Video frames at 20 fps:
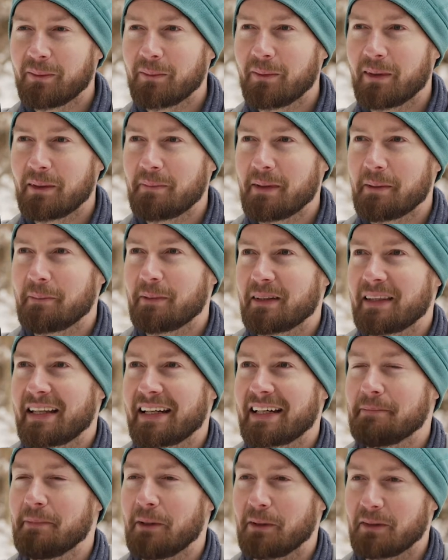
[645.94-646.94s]
when people
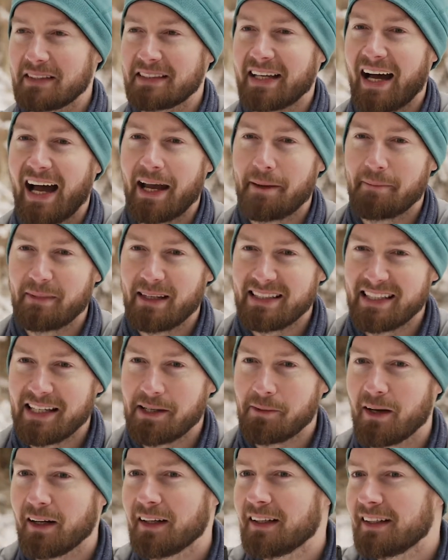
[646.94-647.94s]
think about the time, they say,
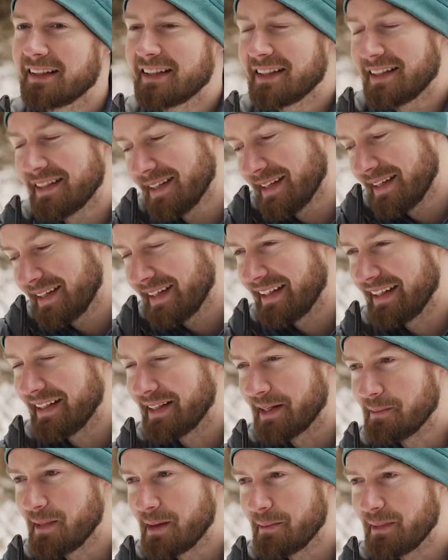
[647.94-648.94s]
well, you
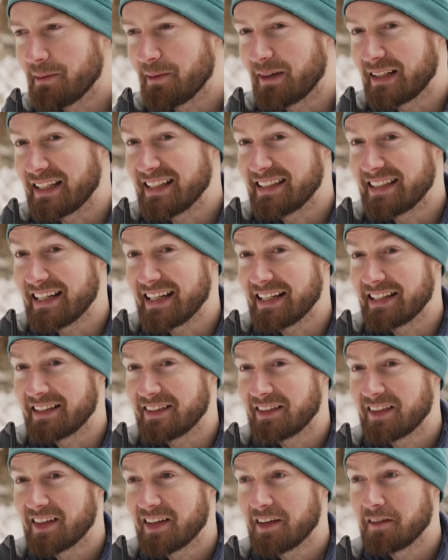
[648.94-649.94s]
know, maybe what he did
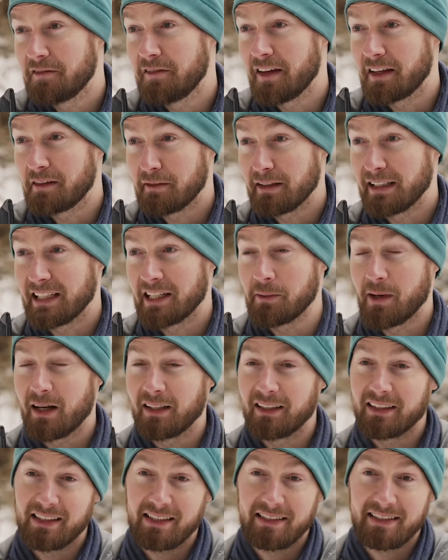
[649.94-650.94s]
fit really
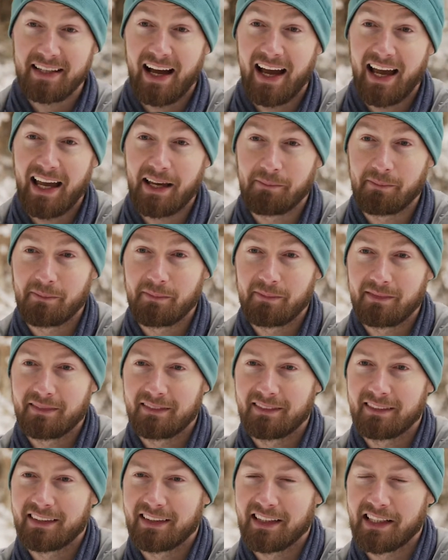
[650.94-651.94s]
well at this time,
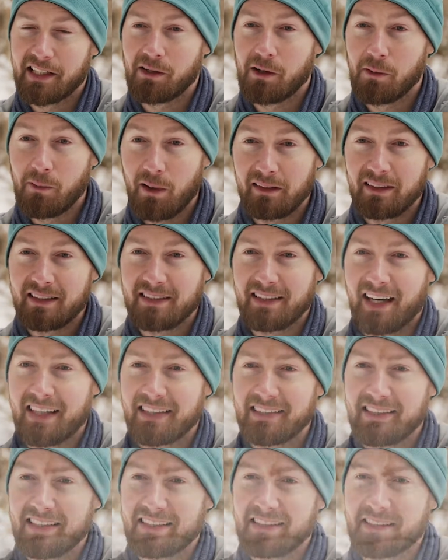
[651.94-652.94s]
you know, a well-designed
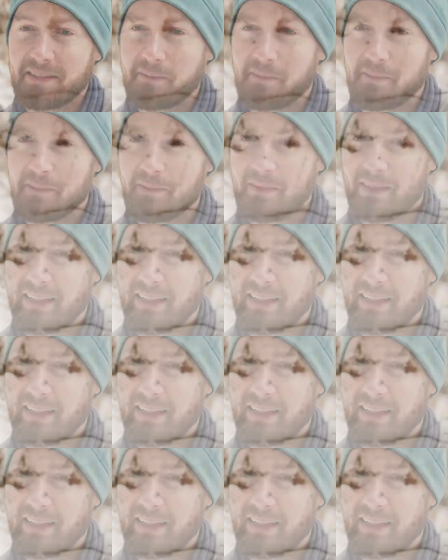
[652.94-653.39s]
system.